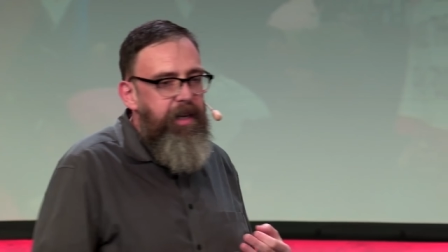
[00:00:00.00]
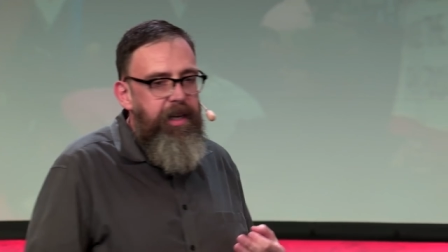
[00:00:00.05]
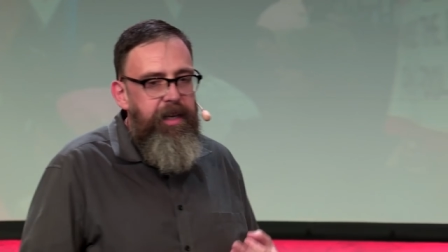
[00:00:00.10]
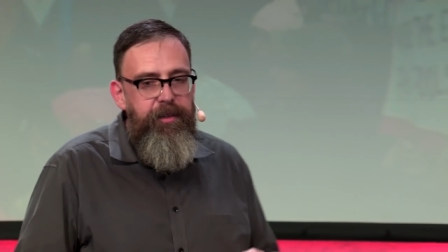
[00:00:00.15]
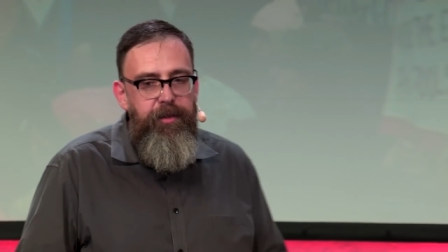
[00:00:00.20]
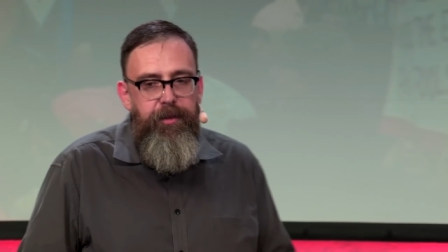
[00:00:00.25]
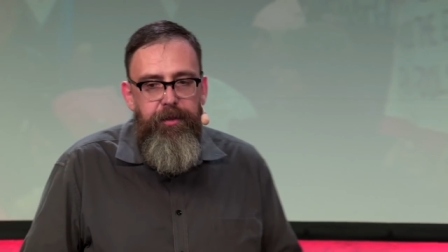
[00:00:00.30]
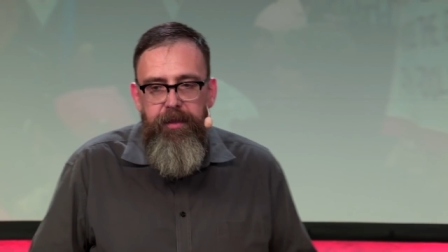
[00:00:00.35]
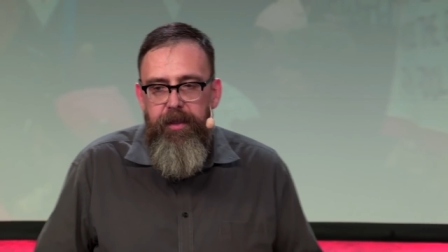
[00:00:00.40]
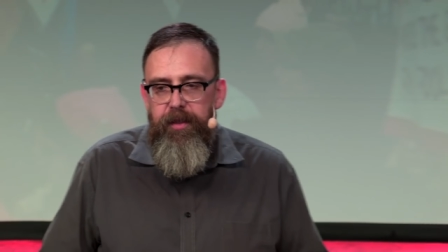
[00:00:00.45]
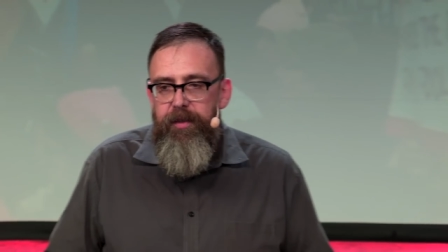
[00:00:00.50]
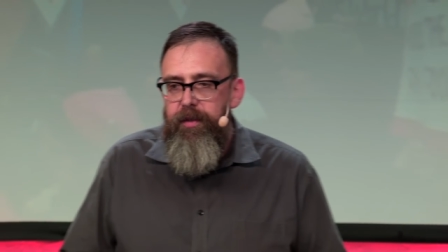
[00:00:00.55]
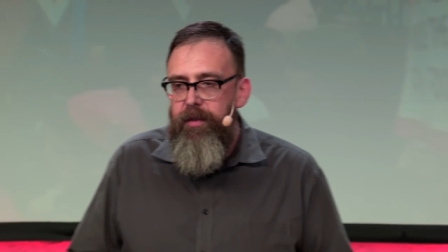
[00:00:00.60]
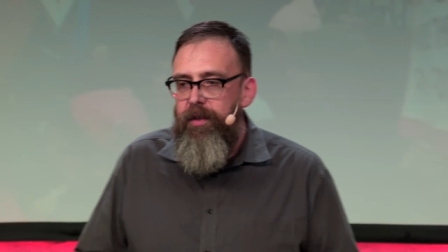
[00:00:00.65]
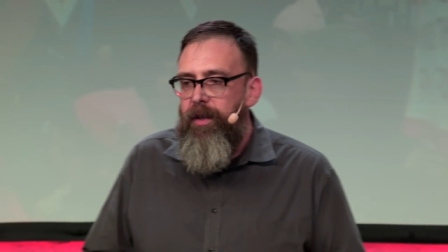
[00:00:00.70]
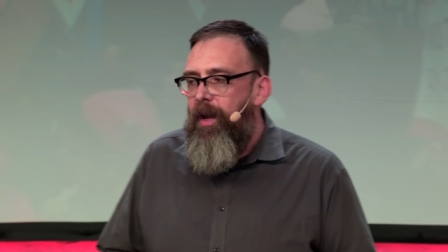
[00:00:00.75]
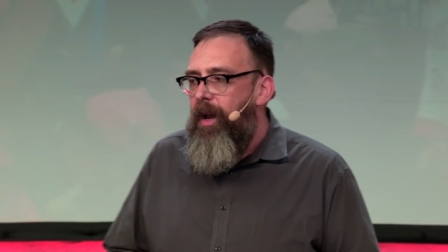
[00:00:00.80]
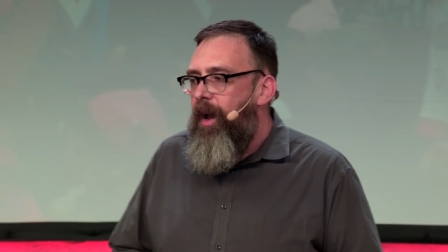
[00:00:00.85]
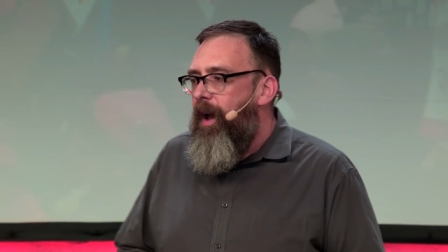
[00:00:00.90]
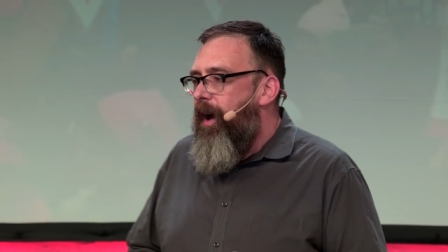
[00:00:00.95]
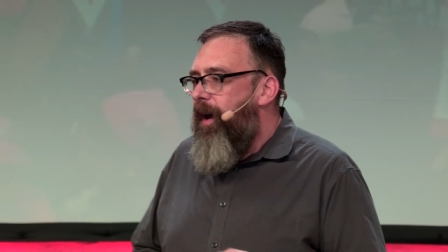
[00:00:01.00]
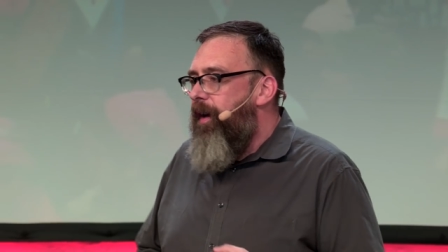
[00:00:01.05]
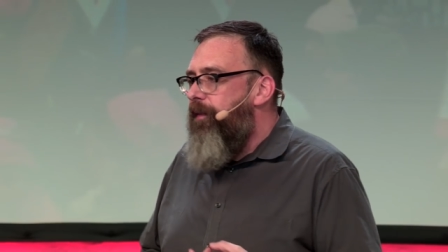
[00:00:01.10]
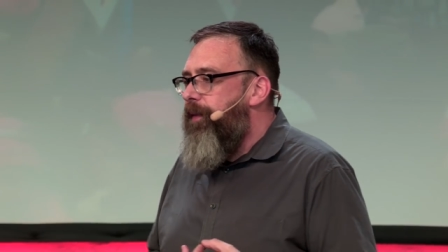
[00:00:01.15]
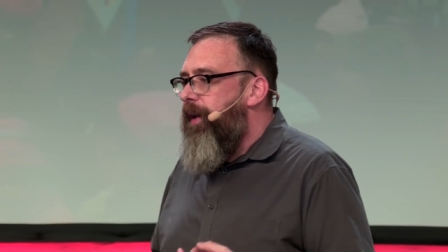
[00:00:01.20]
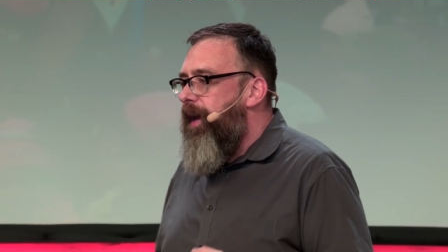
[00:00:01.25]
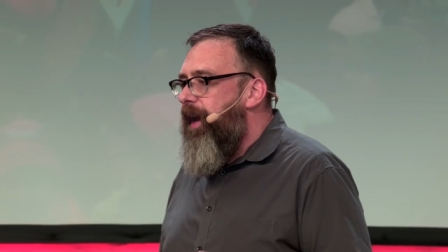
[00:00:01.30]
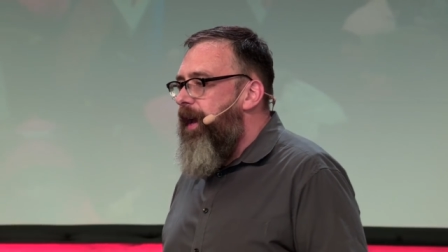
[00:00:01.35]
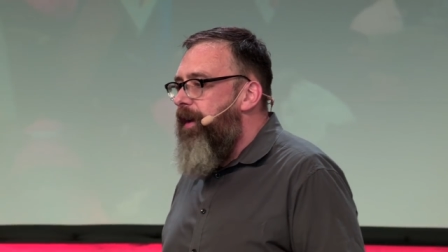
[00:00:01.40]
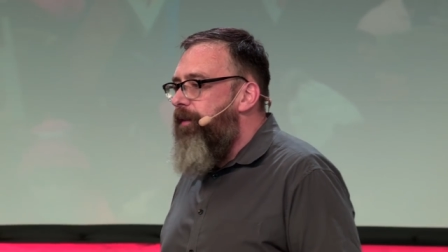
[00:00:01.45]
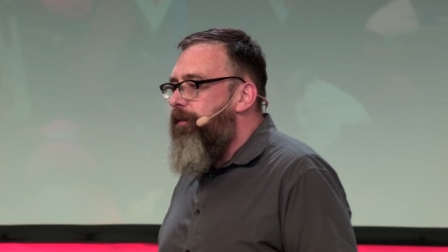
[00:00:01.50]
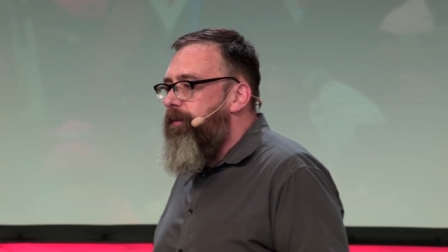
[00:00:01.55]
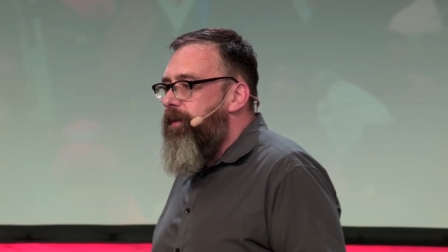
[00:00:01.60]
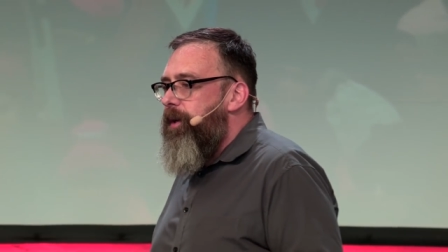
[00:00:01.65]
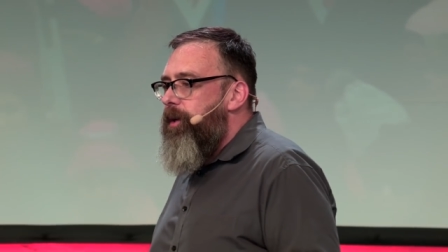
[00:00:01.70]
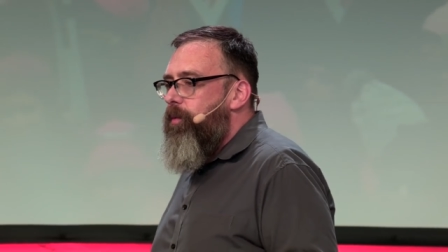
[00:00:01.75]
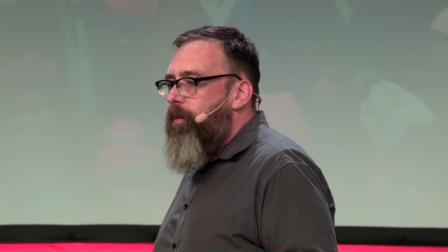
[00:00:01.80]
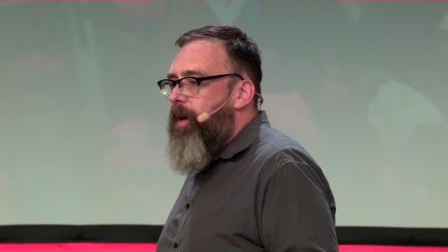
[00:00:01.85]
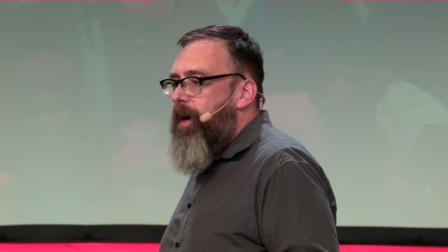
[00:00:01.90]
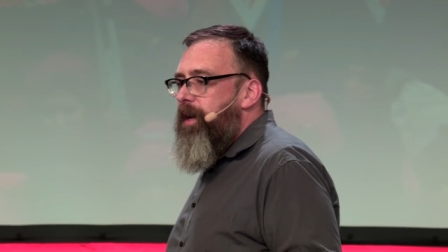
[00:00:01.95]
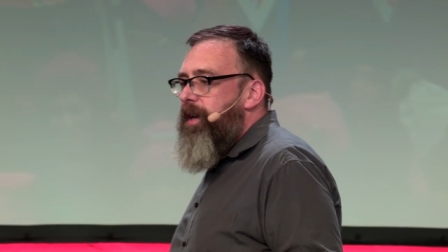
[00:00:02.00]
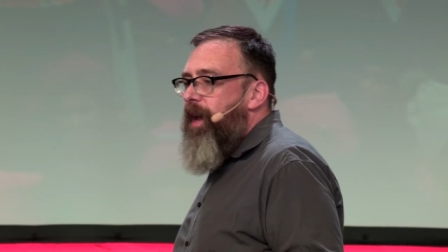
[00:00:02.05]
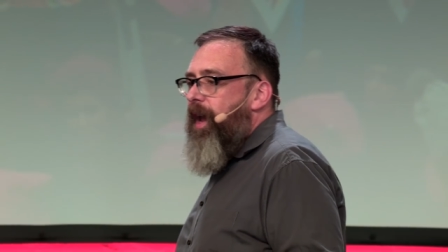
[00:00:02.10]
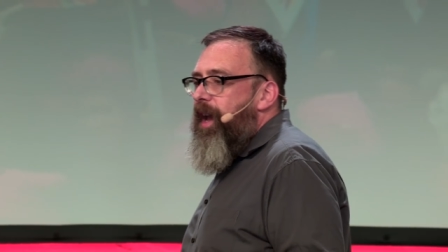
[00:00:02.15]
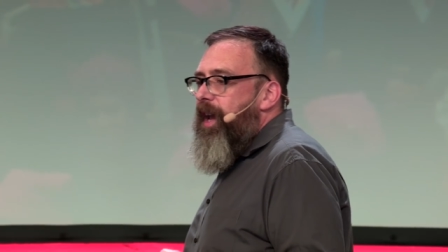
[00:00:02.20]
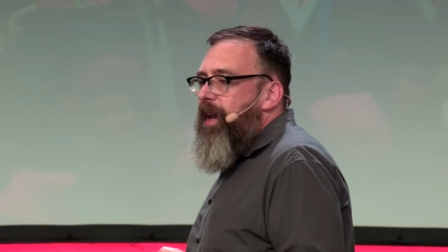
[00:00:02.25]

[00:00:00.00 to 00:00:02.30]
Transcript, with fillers: interests of everyone.